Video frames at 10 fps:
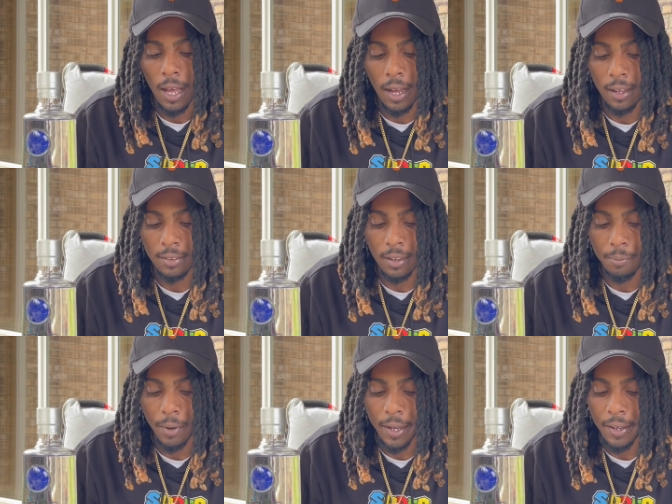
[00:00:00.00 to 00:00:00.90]
I say
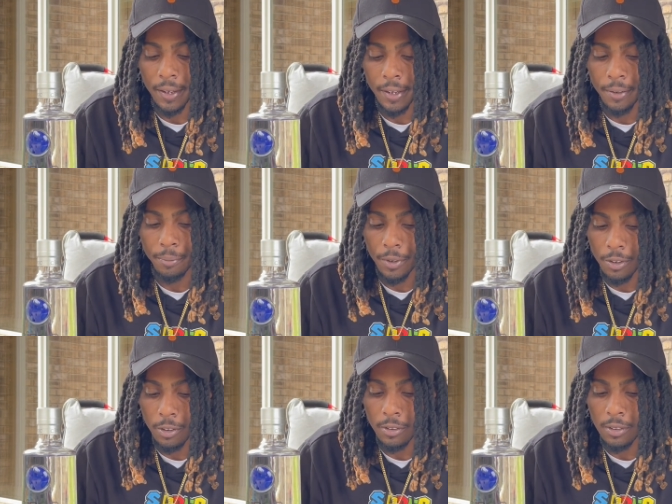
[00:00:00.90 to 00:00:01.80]
making good
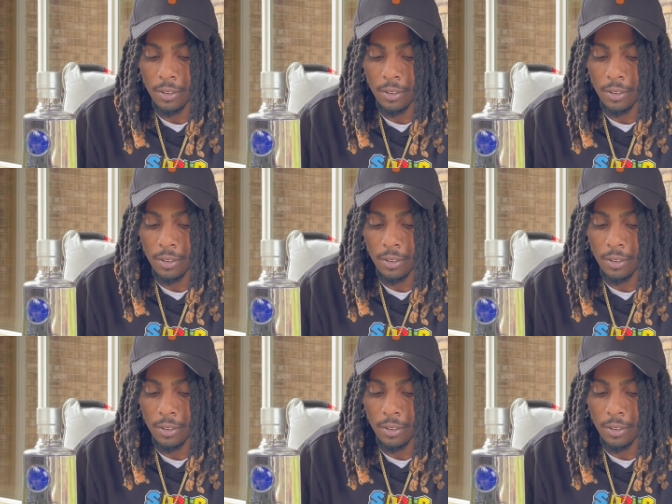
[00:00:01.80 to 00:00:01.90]
music